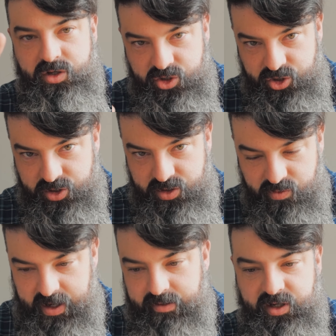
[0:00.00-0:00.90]

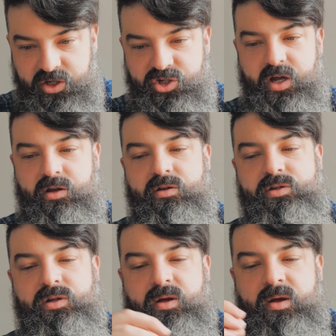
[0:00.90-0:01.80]
surrounding
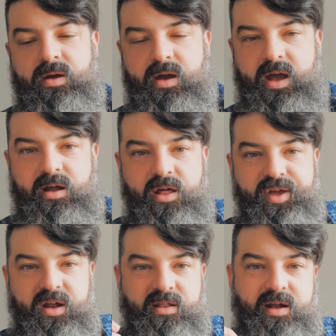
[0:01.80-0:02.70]
shadows. And I
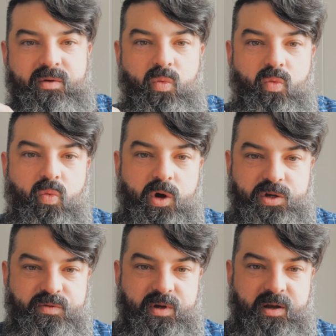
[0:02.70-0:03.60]
think that
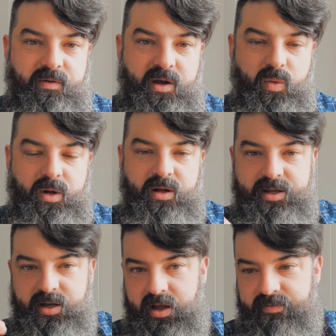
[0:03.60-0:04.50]
works really, really well. I
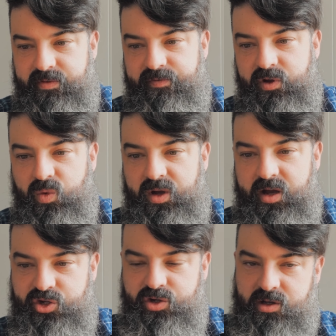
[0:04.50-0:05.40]
did have a few
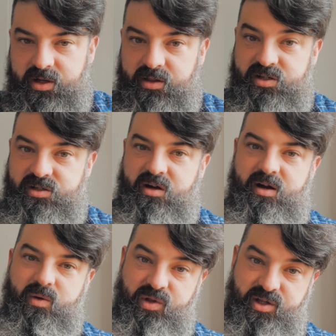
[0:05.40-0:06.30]
where I shot like the
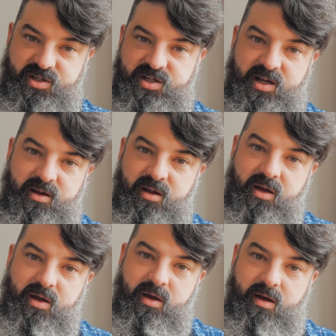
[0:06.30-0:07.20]
sky with the sun,
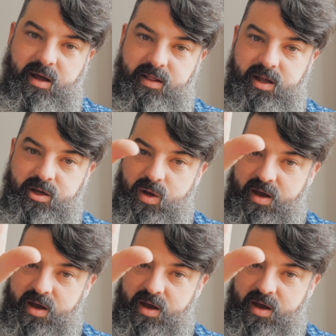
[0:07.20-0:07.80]
and then you